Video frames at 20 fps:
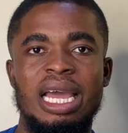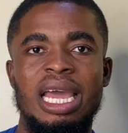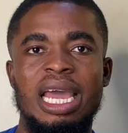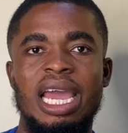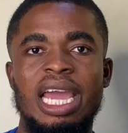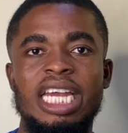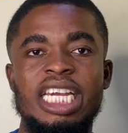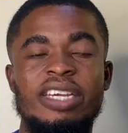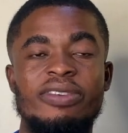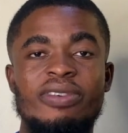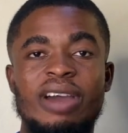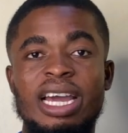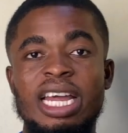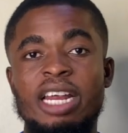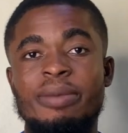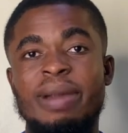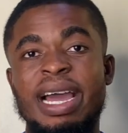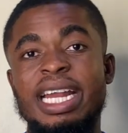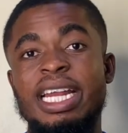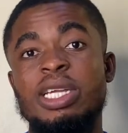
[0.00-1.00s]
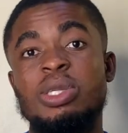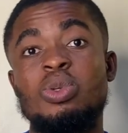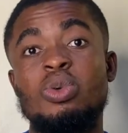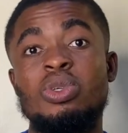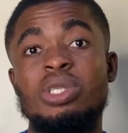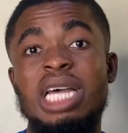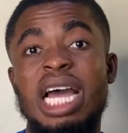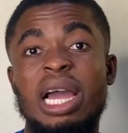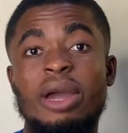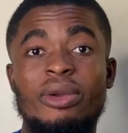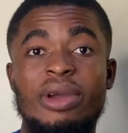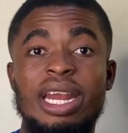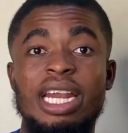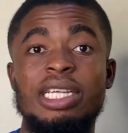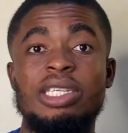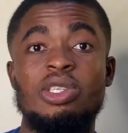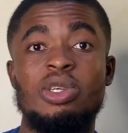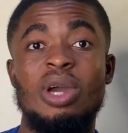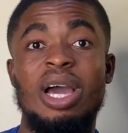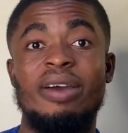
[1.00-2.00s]
and divided by the total
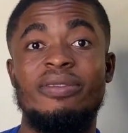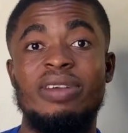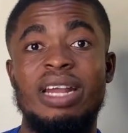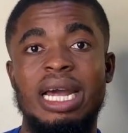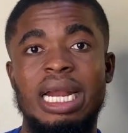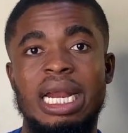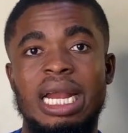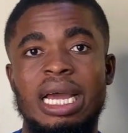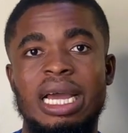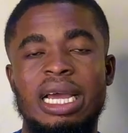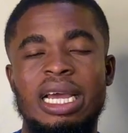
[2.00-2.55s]
credits you have done.